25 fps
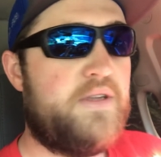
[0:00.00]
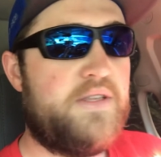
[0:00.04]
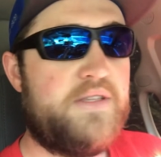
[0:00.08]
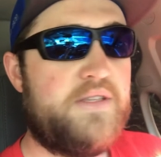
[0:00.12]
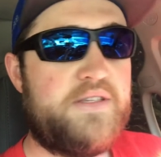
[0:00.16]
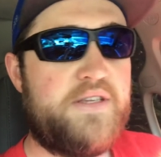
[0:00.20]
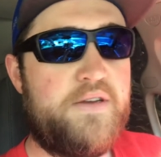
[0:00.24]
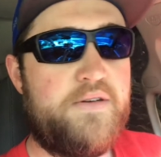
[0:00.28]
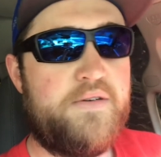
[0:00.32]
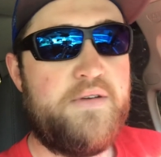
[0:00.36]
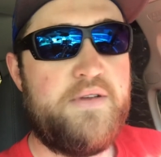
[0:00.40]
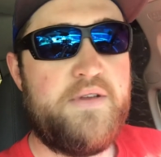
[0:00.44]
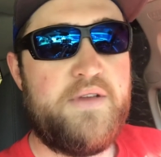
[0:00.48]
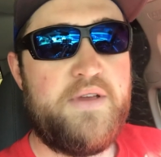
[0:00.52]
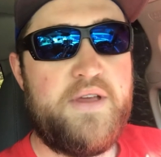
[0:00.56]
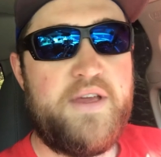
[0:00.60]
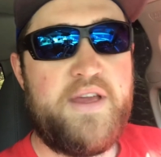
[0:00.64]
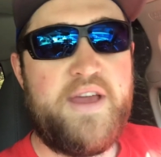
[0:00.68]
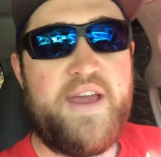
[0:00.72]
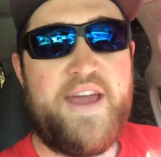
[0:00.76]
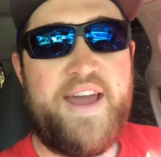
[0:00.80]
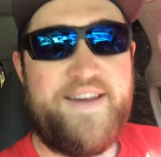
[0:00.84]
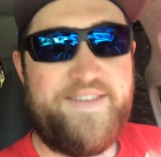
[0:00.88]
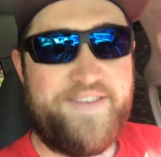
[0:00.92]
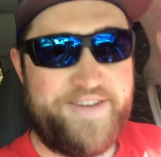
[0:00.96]
So
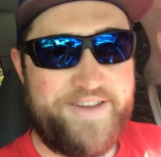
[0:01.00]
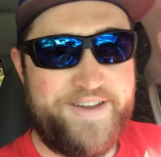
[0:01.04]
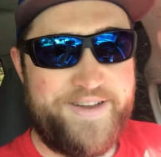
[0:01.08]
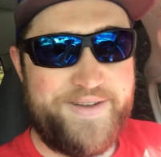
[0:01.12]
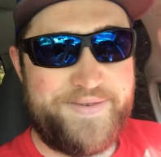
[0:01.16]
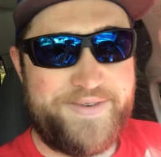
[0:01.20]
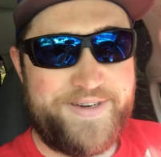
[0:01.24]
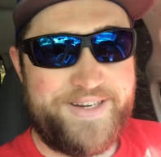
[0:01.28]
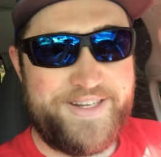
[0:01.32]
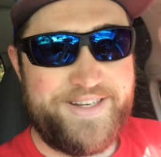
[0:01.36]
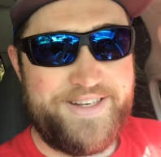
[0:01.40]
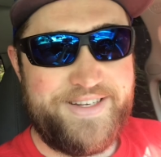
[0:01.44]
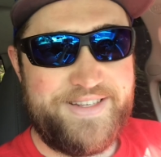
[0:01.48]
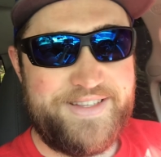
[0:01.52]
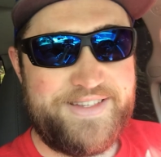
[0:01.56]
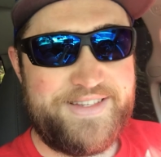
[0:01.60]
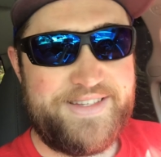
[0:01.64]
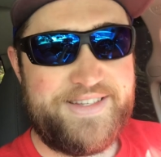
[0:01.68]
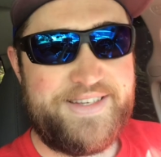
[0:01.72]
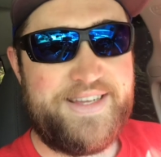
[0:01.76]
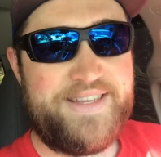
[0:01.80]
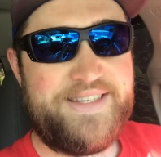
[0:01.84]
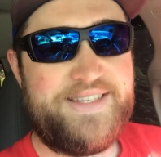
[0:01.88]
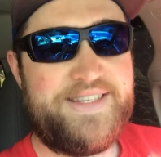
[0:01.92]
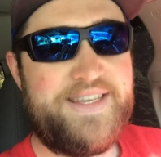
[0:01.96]
have a good one,
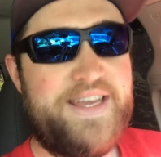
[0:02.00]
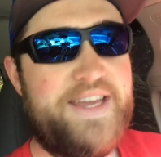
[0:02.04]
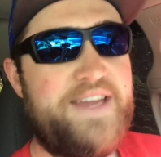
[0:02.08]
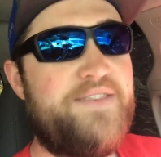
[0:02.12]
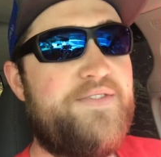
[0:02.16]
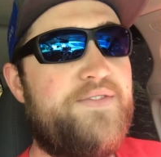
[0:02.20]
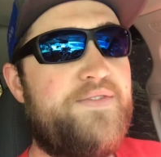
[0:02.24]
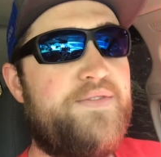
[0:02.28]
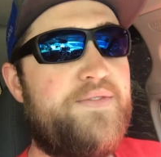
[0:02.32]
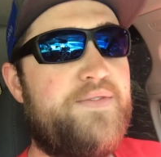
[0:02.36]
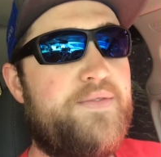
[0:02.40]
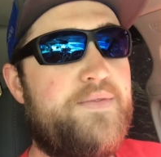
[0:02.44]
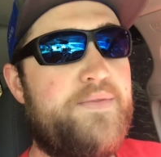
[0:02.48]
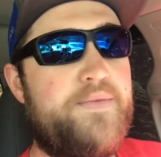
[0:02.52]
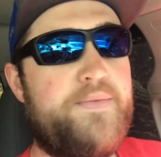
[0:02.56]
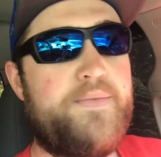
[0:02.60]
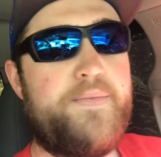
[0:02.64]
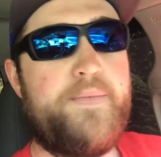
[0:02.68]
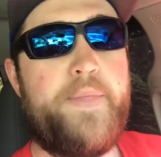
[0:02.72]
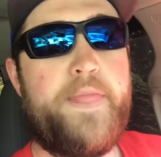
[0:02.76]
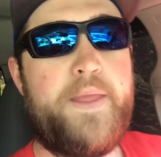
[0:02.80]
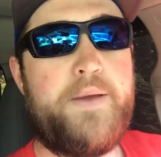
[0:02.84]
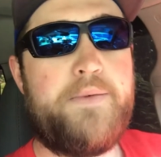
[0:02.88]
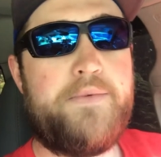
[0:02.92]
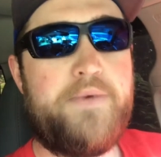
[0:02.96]
stay safe,
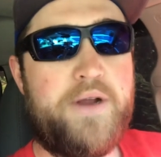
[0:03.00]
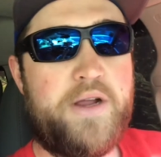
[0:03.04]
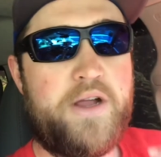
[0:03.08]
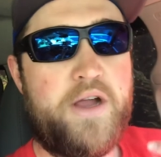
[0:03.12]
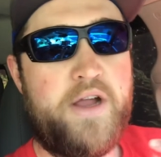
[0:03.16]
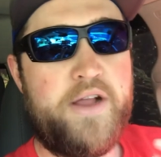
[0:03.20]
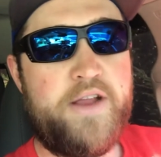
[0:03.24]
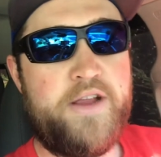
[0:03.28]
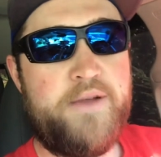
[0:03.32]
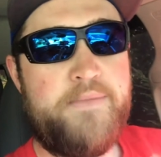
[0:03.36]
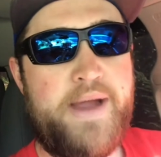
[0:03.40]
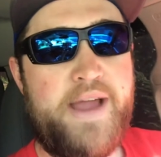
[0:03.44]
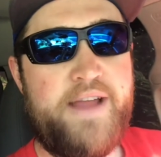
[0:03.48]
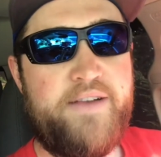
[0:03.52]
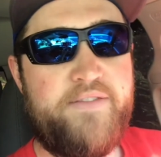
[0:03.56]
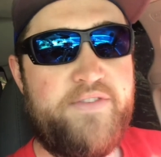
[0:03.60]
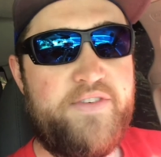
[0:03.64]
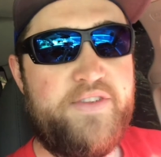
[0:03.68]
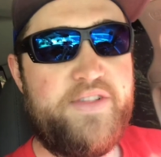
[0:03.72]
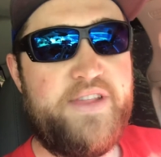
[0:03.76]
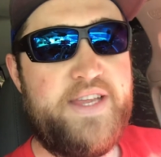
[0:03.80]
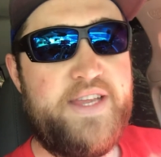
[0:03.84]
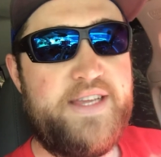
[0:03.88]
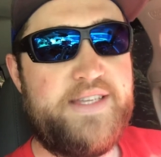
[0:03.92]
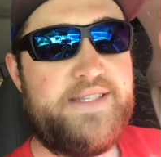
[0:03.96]
work on your
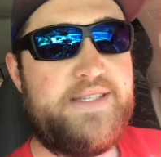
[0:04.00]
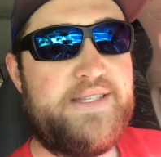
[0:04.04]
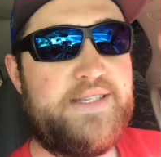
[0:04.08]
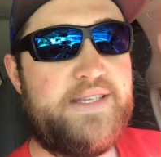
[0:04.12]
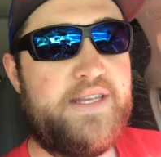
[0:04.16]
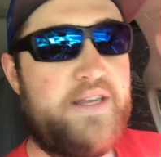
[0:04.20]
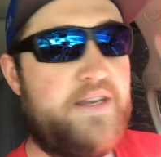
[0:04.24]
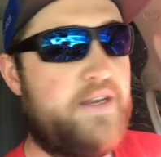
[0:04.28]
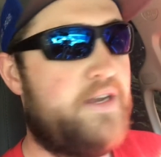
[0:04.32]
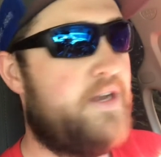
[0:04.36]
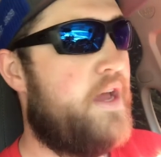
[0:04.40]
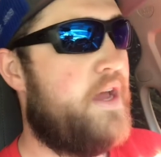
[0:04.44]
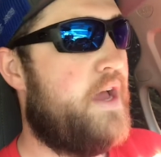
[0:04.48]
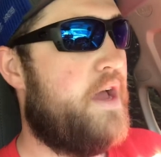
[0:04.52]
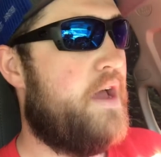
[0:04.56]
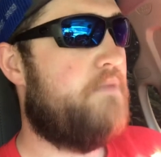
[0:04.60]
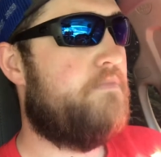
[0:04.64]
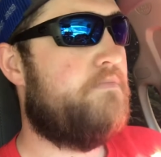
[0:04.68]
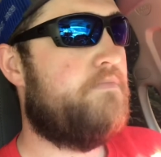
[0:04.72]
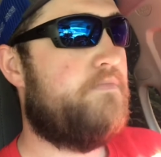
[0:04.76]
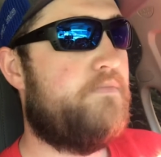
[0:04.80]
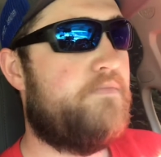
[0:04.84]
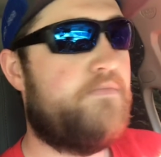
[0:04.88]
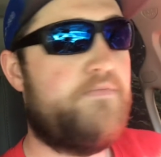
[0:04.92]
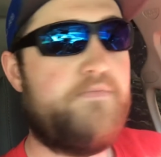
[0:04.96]
mindfulness and
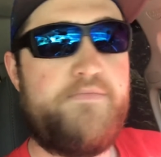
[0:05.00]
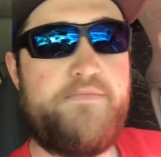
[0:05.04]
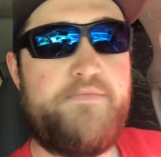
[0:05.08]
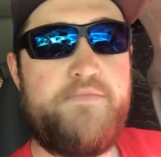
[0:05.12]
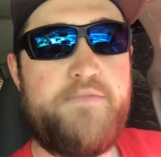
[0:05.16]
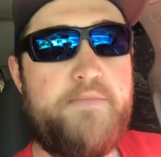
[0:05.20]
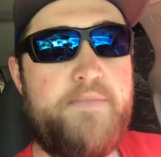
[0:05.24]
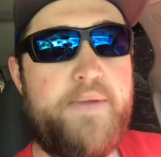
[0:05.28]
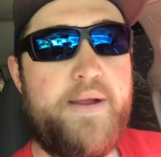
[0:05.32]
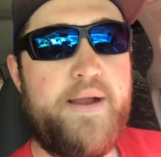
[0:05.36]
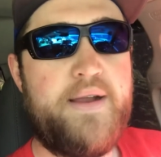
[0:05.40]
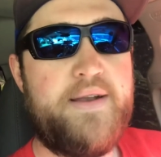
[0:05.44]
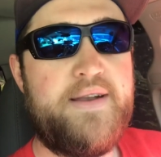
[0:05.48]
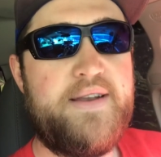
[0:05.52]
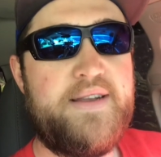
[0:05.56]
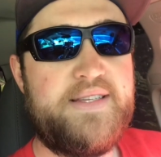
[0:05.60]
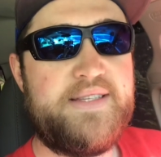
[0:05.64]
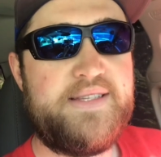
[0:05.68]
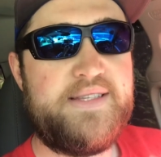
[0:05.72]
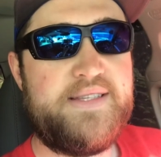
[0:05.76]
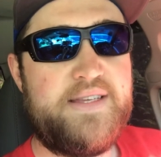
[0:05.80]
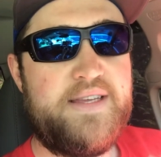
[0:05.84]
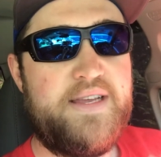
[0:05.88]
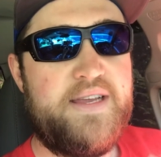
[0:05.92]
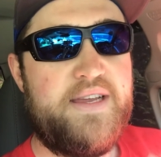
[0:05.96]

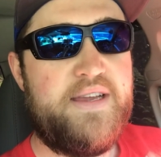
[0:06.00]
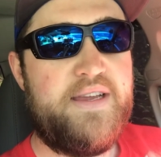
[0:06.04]
preparedness.